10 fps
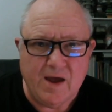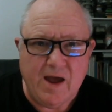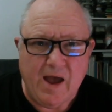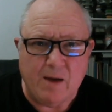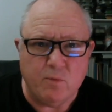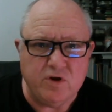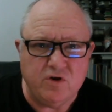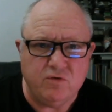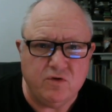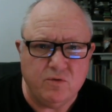And when
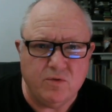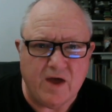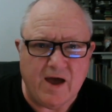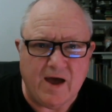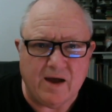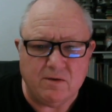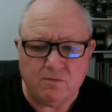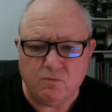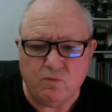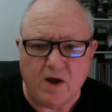you do that,
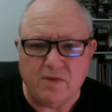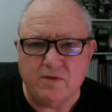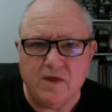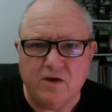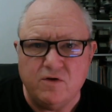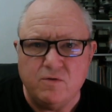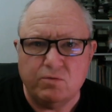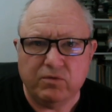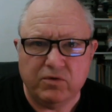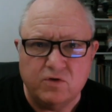rather than
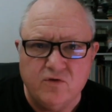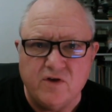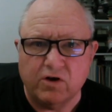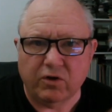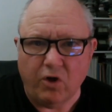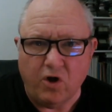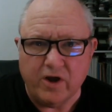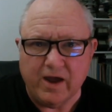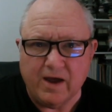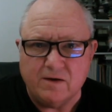you using a
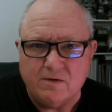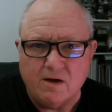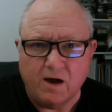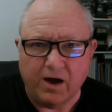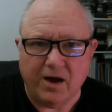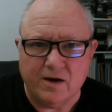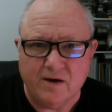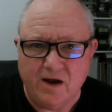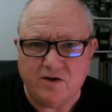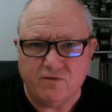login on
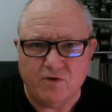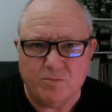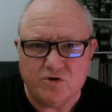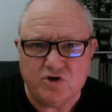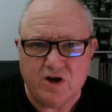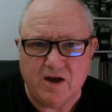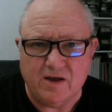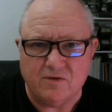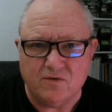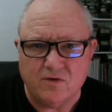each of your
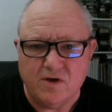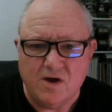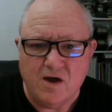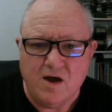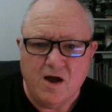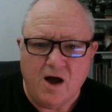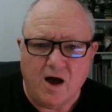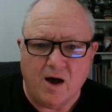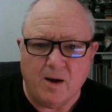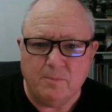machines,
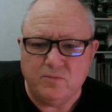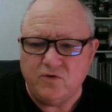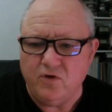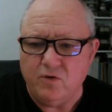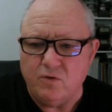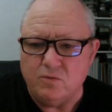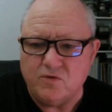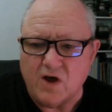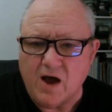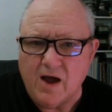to
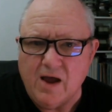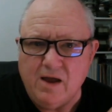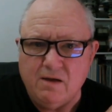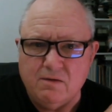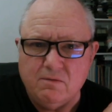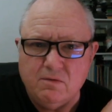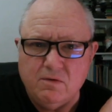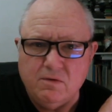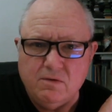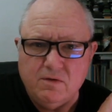tie
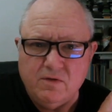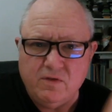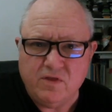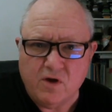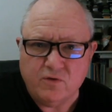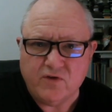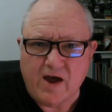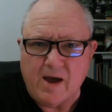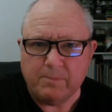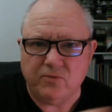those
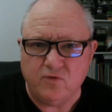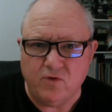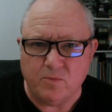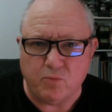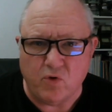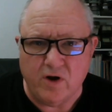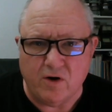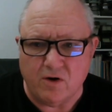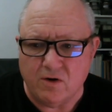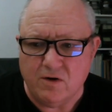apps to the
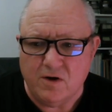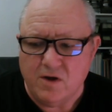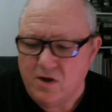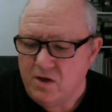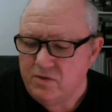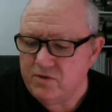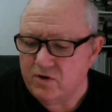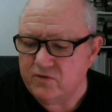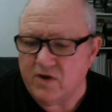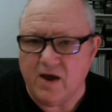printer,
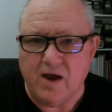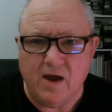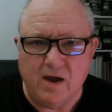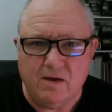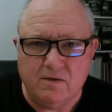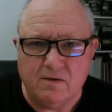there's a